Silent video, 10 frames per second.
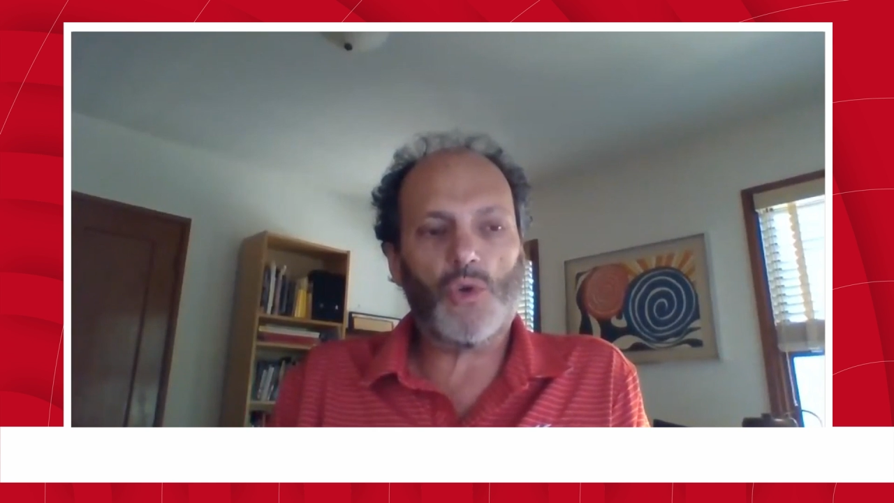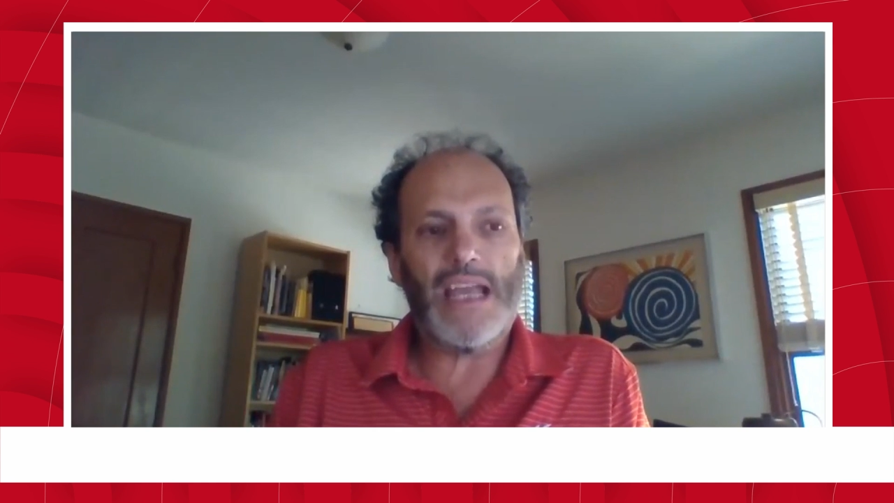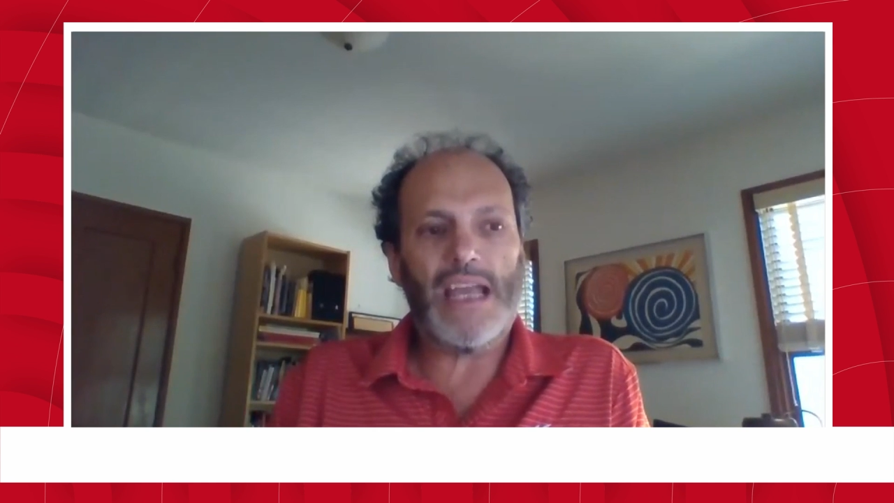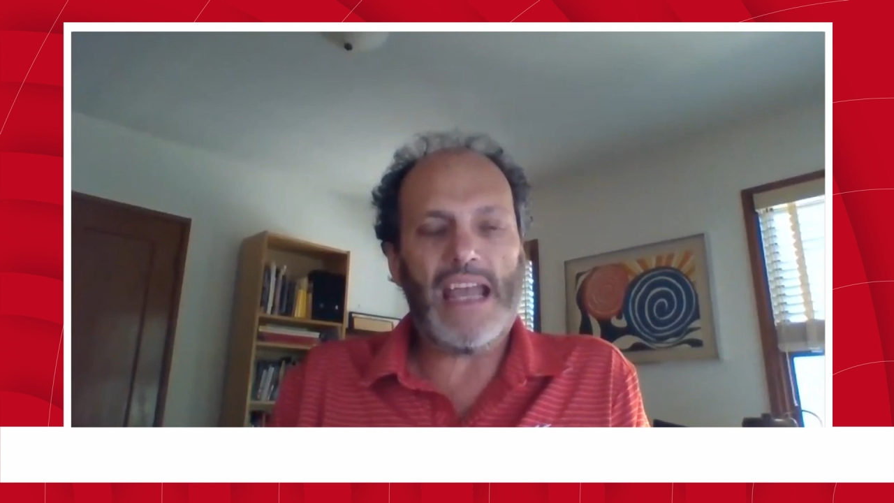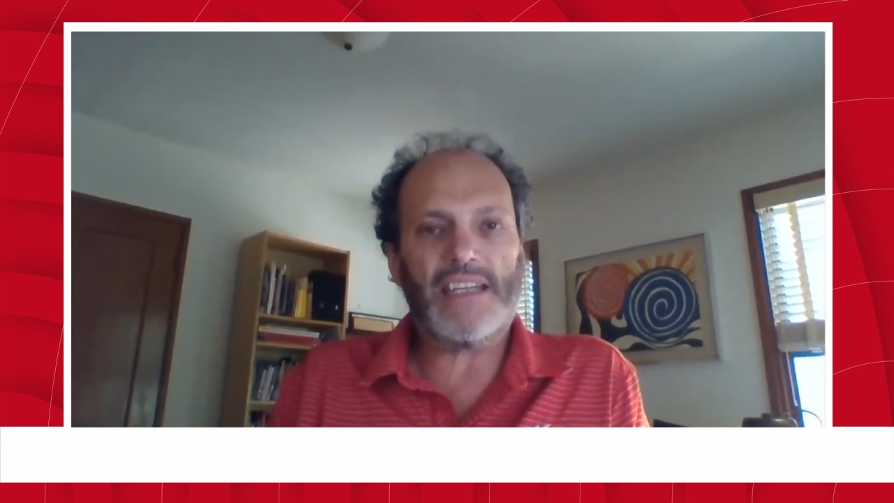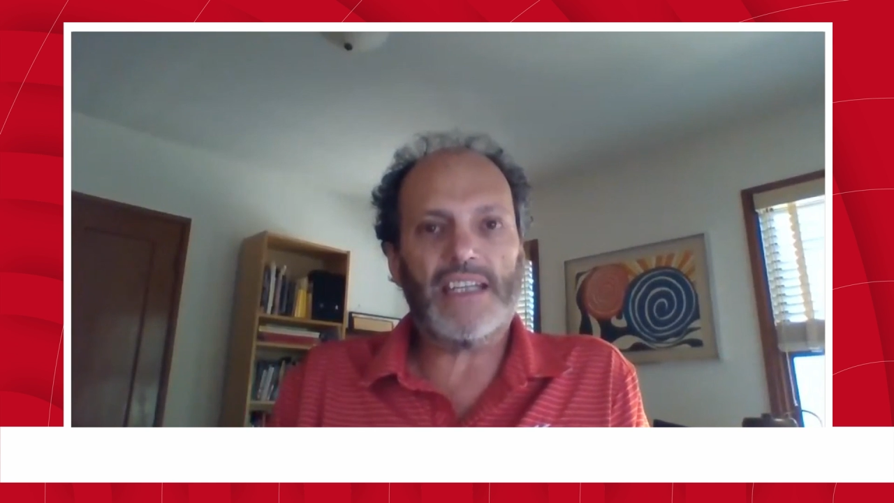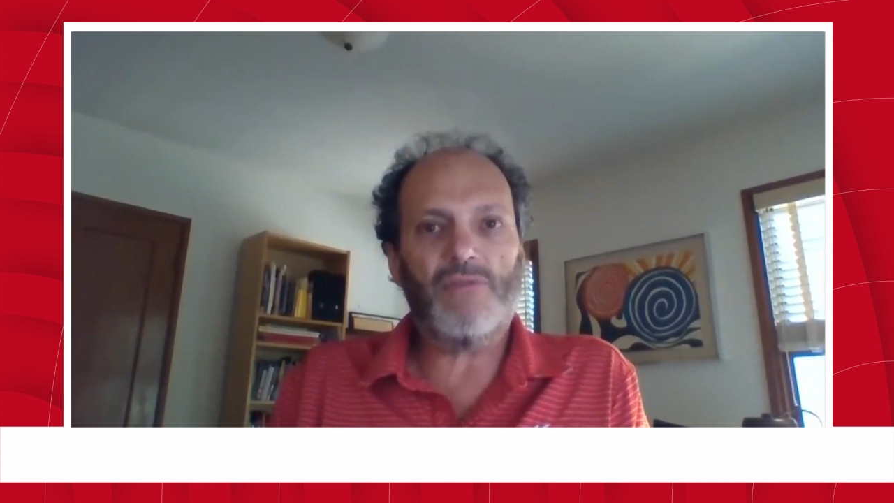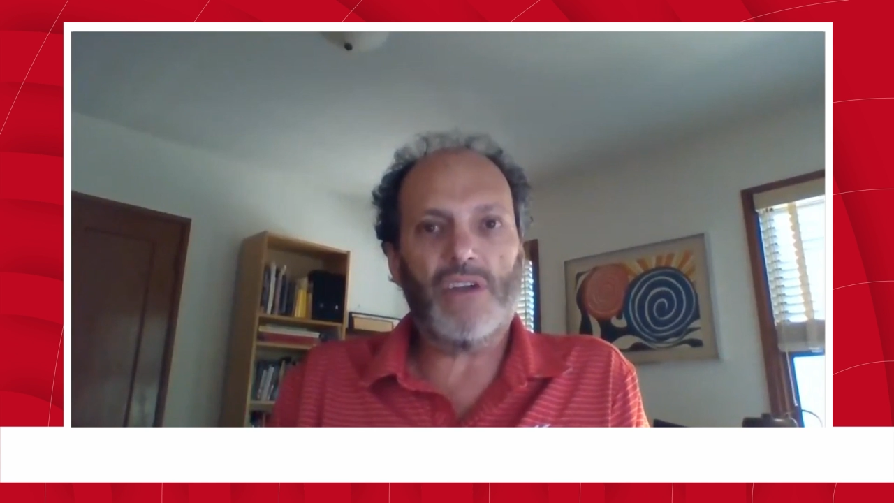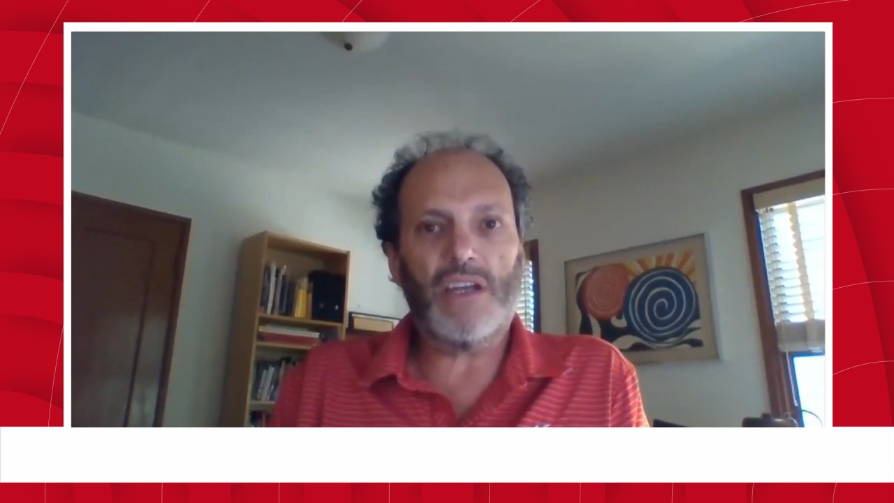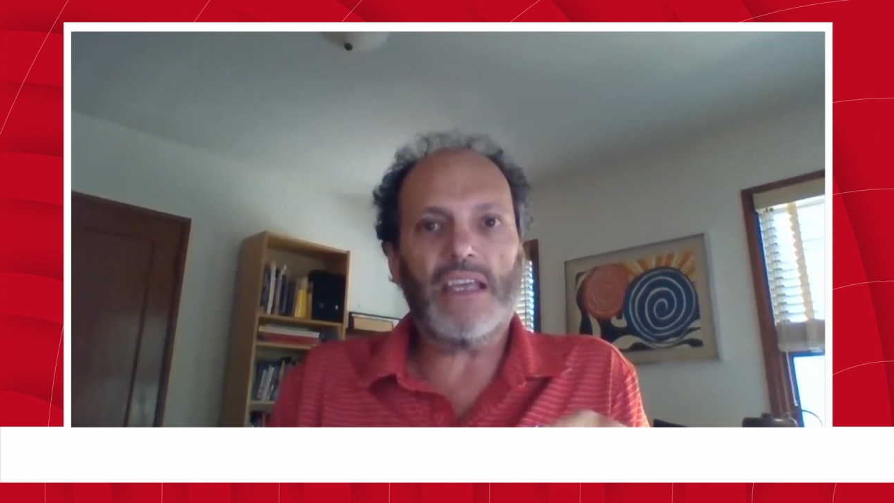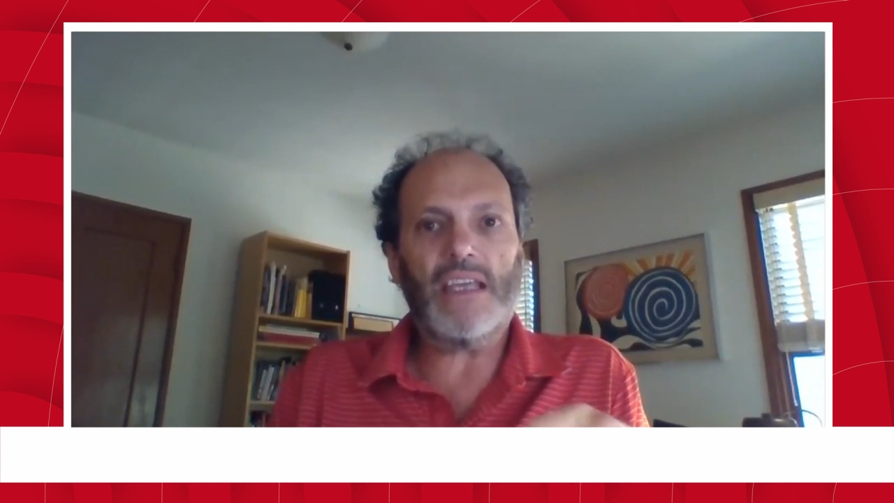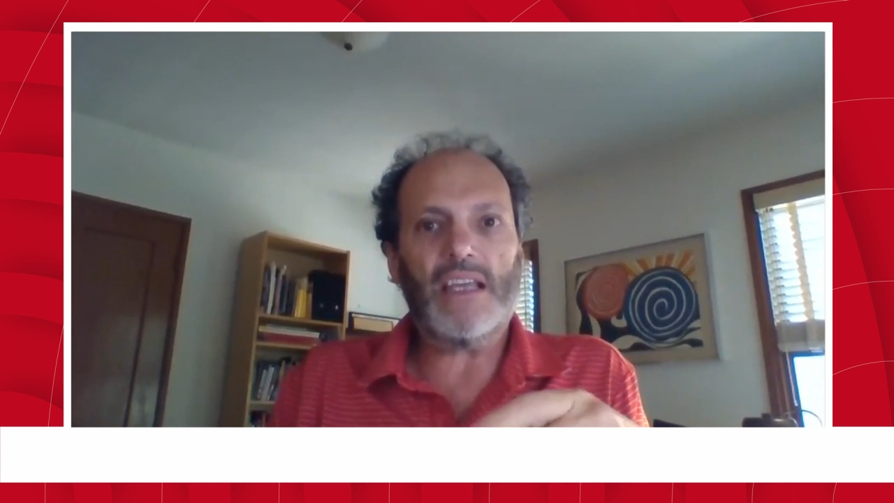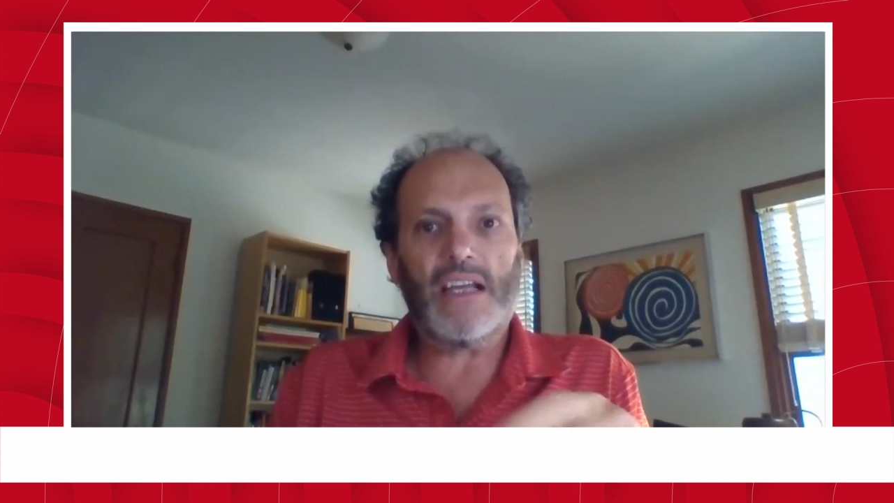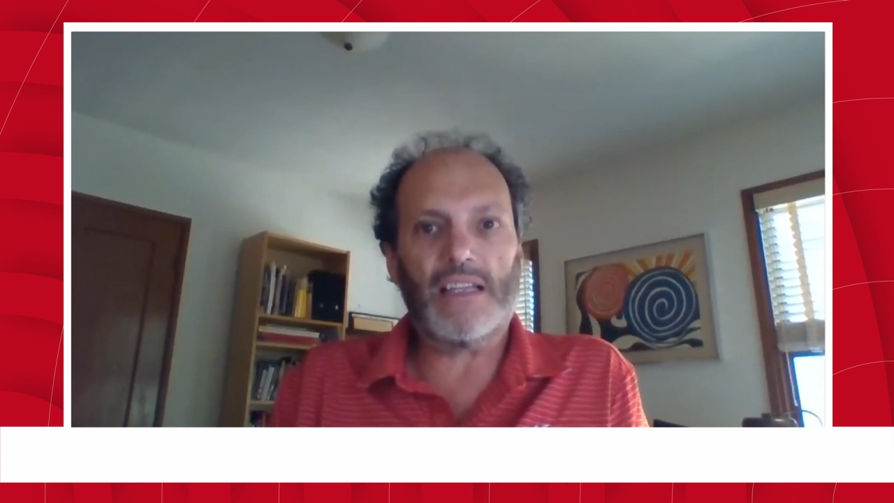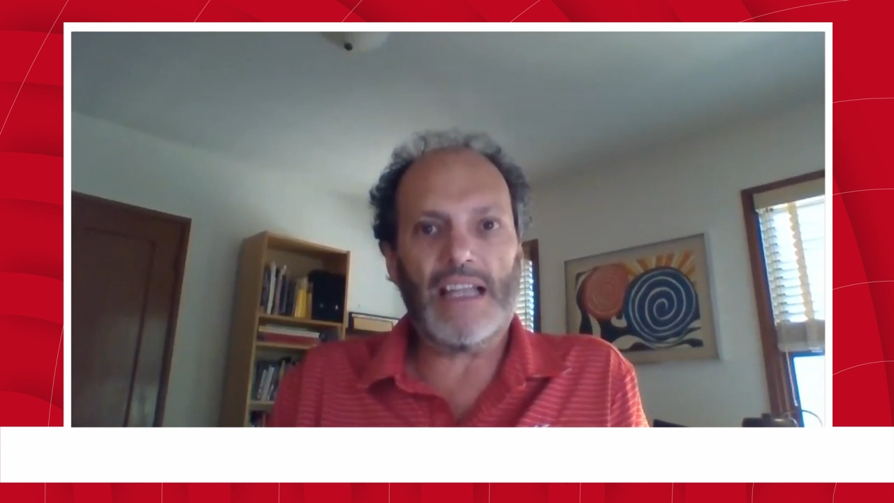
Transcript: creativity,